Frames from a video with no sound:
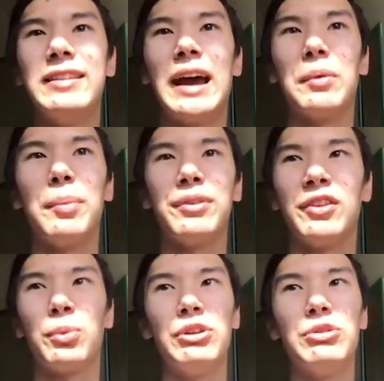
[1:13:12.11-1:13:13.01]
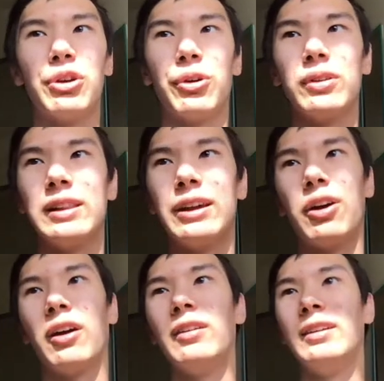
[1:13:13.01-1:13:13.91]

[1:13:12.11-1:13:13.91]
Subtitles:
That represents where you currently are.